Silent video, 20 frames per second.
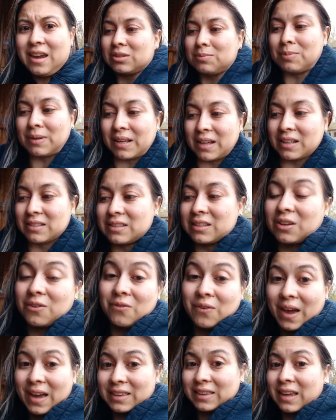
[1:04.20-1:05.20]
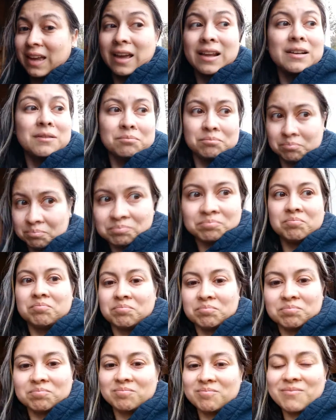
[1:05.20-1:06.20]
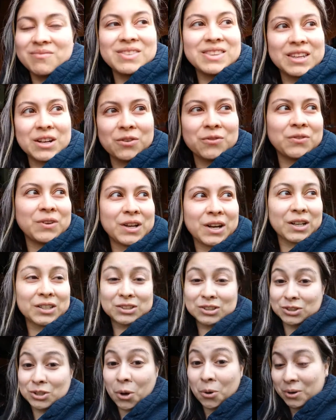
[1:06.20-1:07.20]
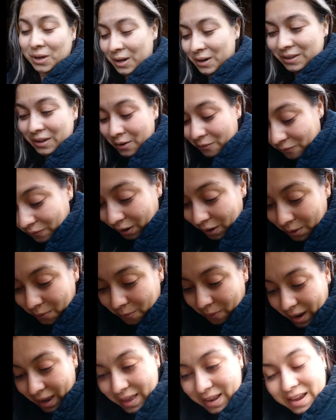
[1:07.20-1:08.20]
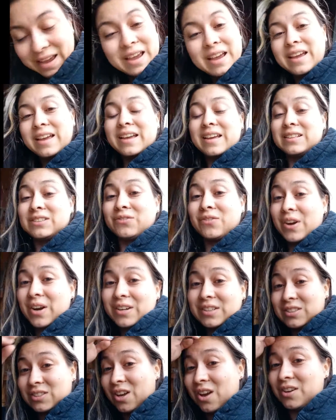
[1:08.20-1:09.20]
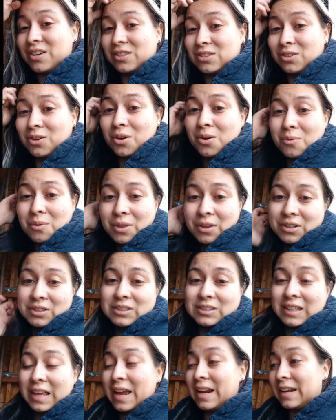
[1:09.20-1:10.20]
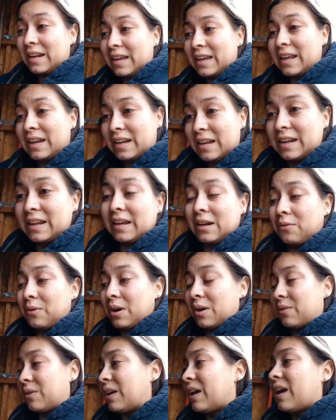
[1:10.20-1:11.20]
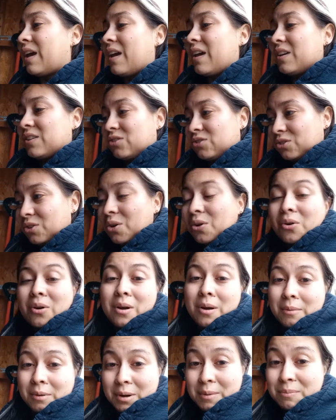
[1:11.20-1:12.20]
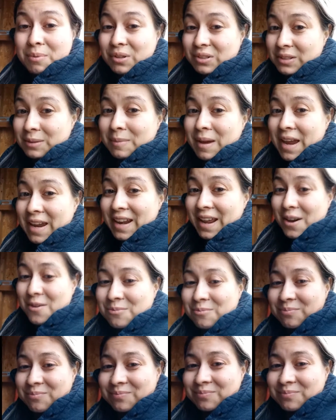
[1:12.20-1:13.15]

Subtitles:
It's because of the fact that their feet are soaking. They're very wet. It's very soggy soil where they're standing and eating around. So I'm going to put some hay down.